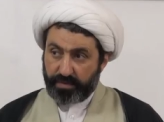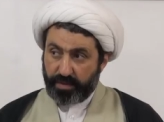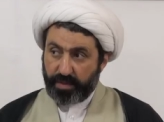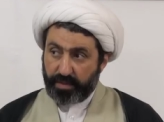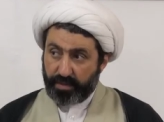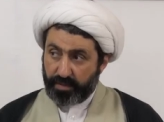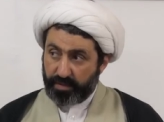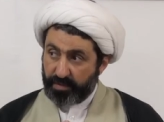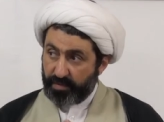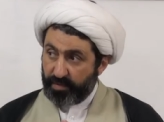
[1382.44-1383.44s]
Uh,
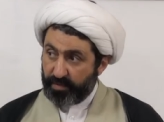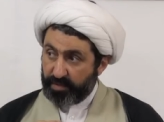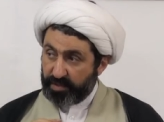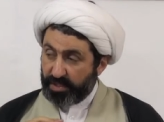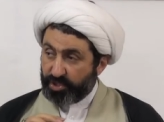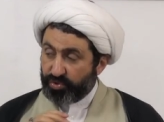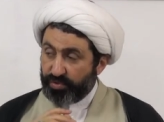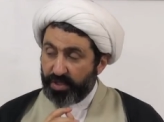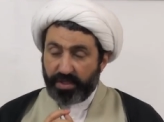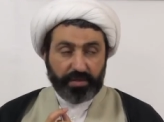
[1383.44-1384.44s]
these
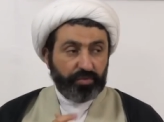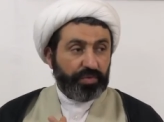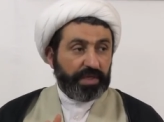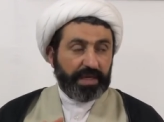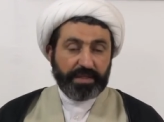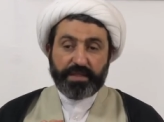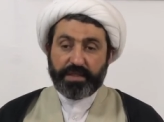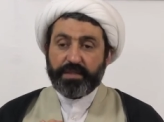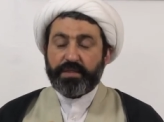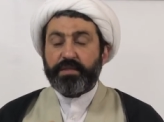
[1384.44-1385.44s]
three
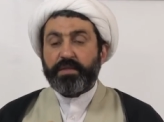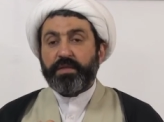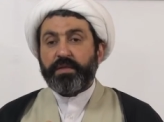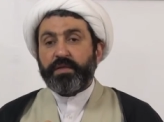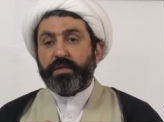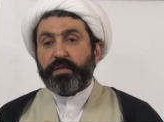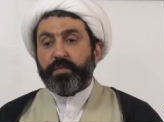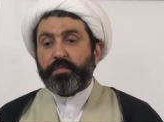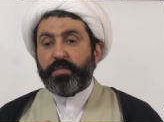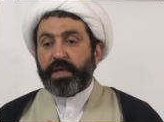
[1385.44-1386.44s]
together
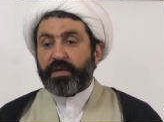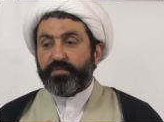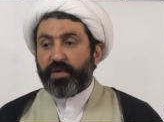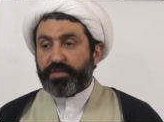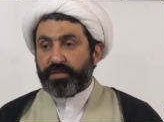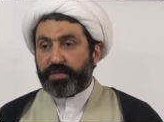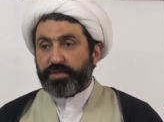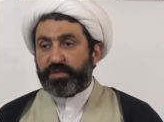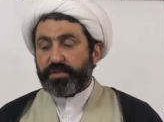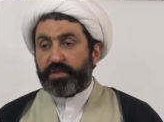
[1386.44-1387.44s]
make
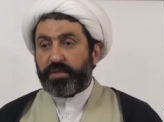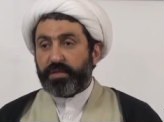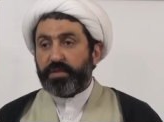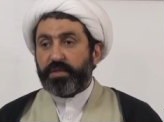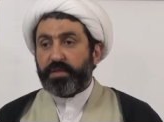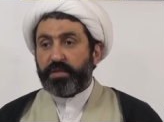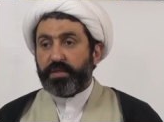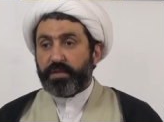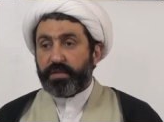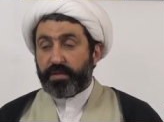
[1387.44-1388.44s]
wonders,
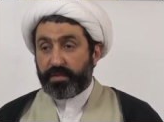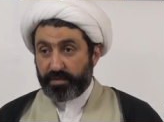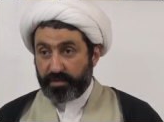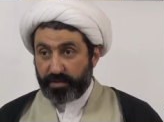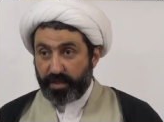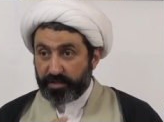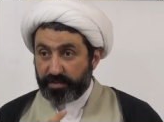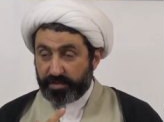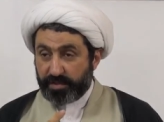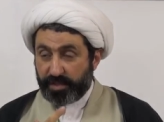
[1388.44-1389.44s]
not
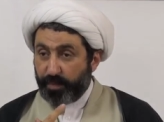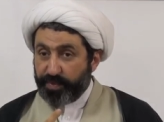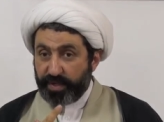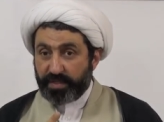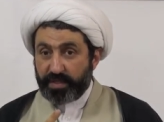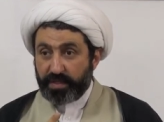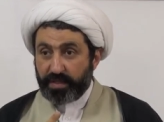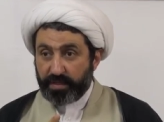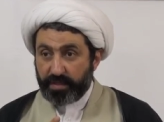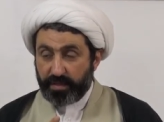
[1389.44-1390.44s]
separately.
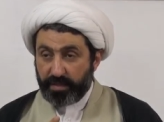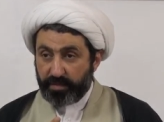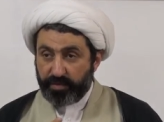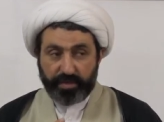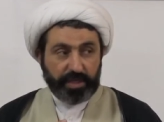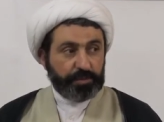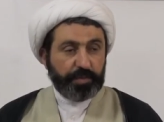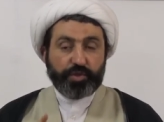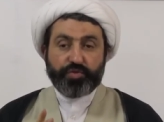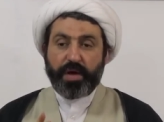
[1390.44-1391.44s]

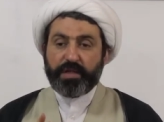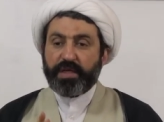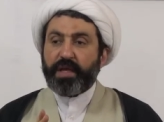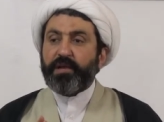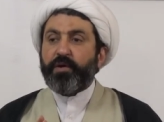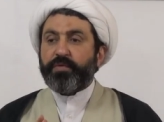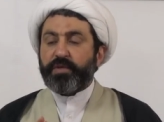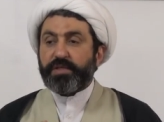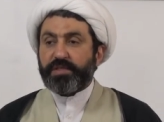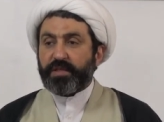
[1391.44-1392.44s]
Spirituality
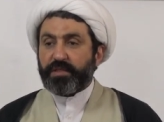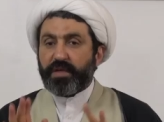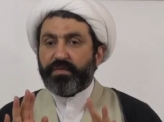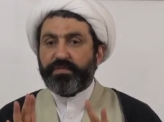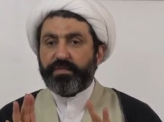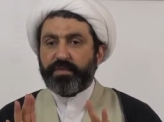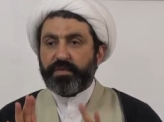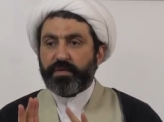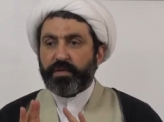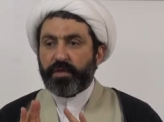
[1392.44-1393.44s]
alone is not enough.
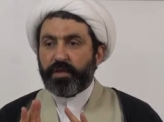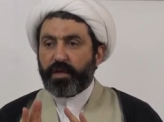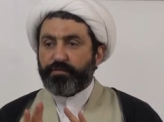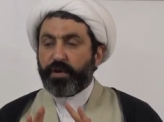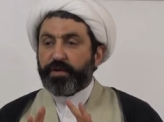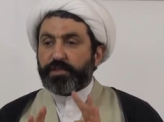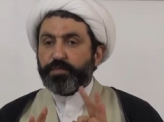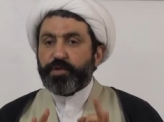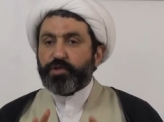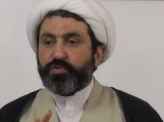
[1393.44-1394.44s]
If you are
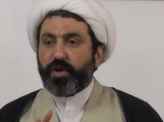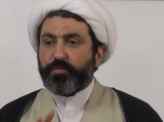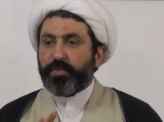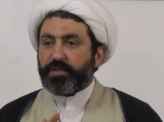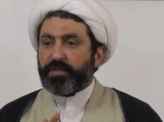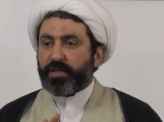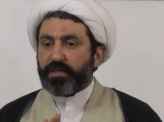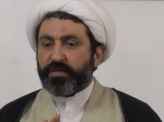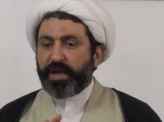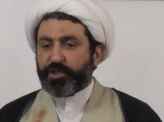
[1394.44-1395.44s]
spiritual but
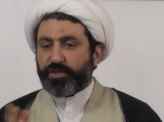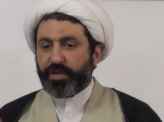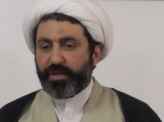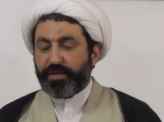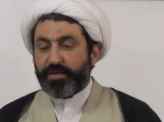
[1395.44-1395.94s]
not rational,